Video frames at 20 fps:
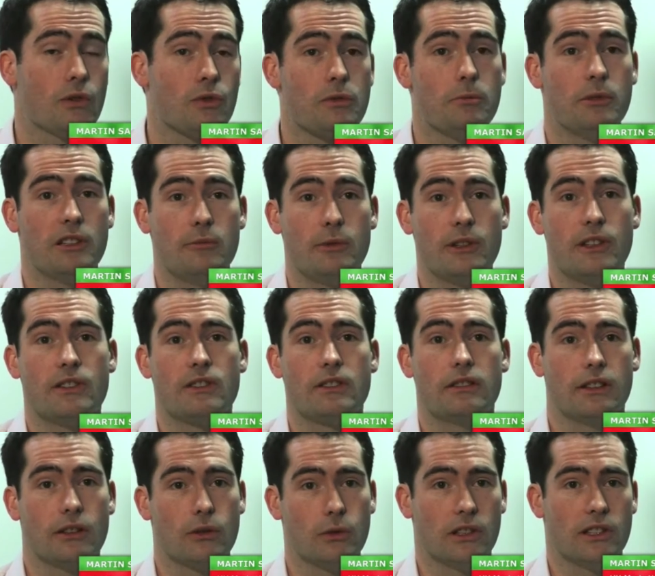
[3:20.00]
is ultimately because
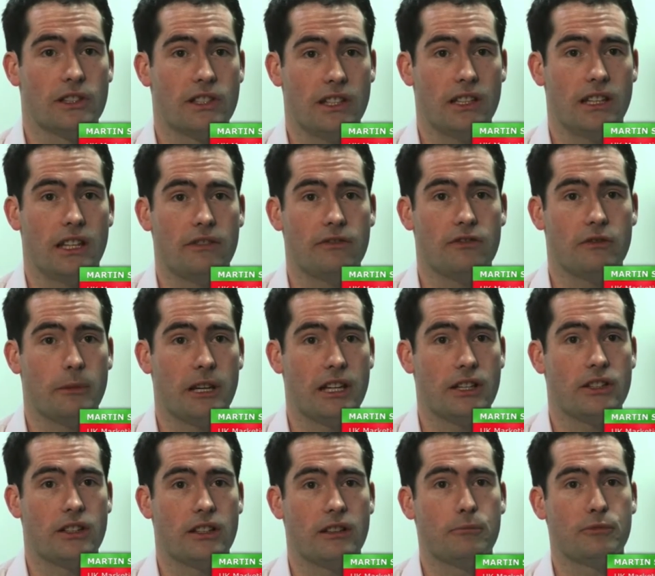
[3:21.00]
of the quality of the
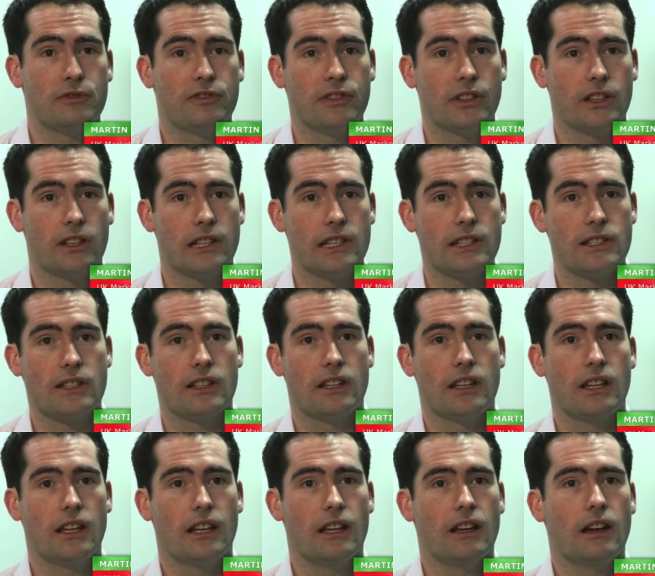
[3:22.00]
information it provides.
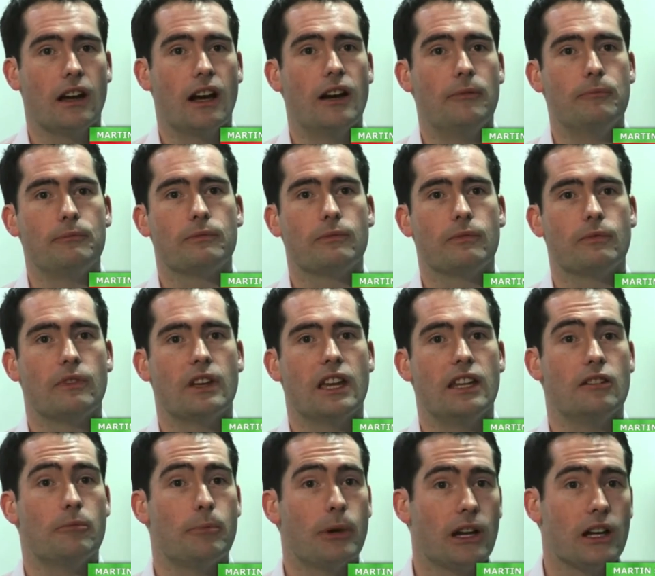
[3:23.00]

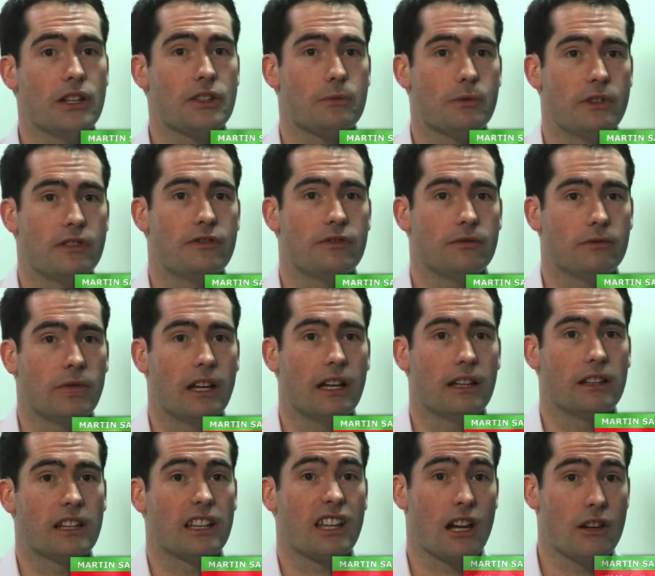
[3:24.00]
In the past,
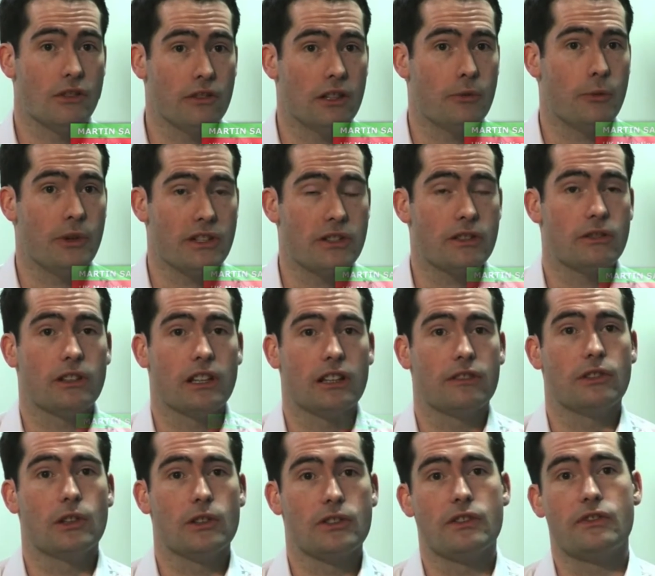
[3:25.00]
and currently we still
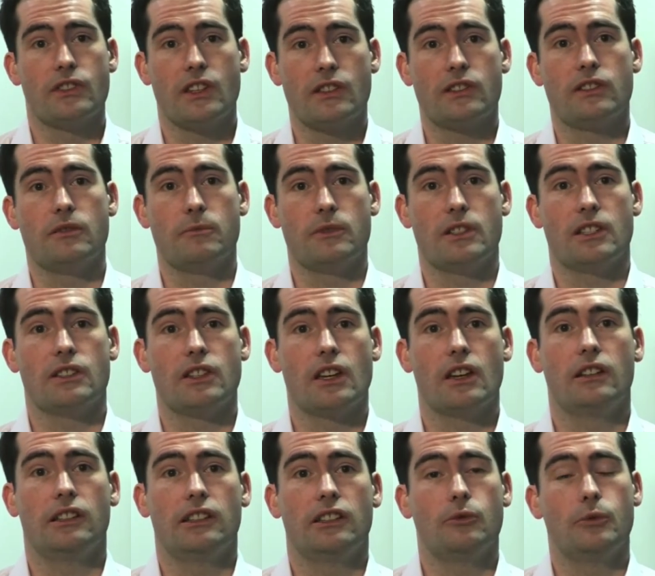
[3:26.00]
have lots of systems
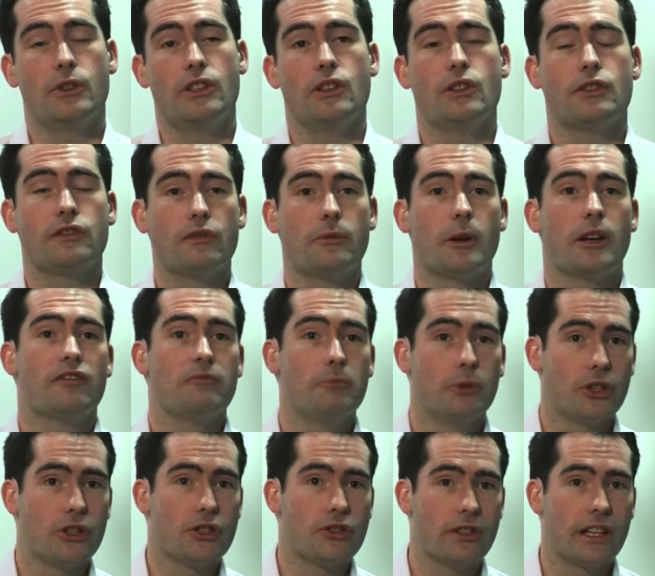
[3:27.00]
internally that we use for both
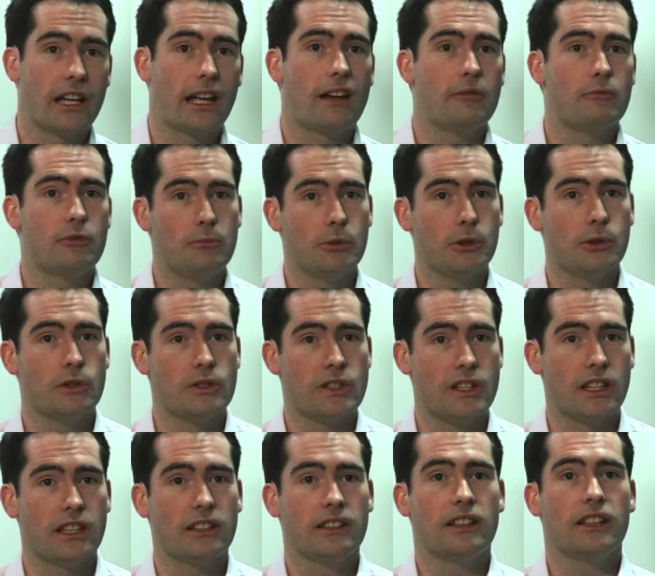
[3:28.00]
monitoring and
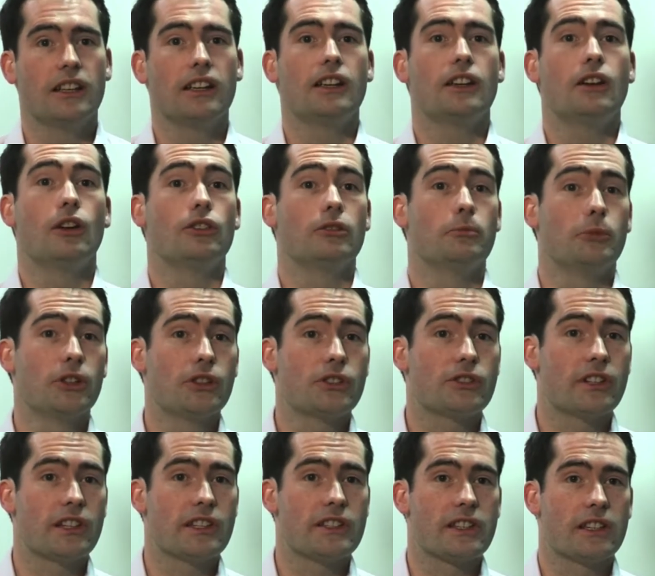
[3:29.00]
reporting. On the
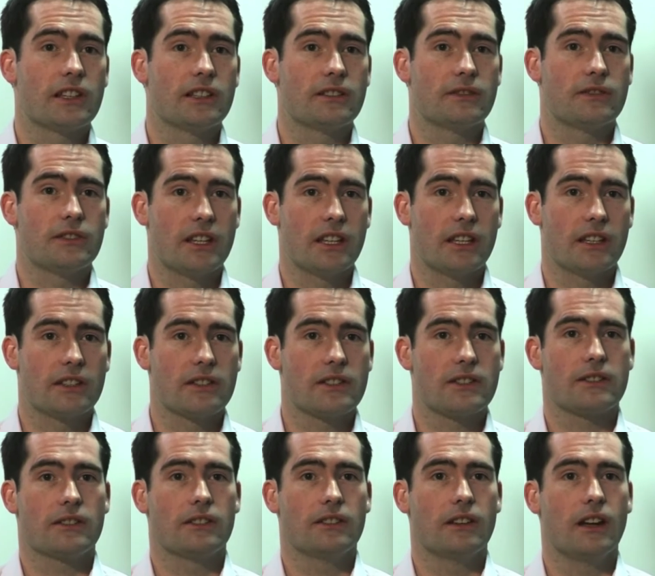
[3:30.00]
monitoring side of
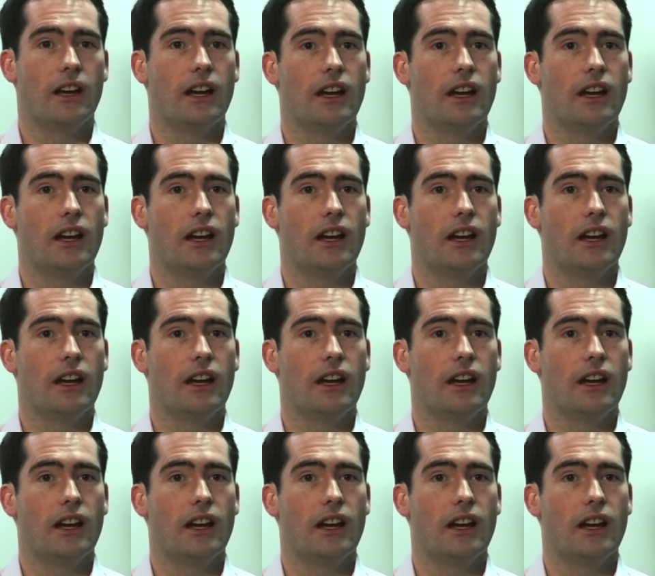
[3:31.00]
things,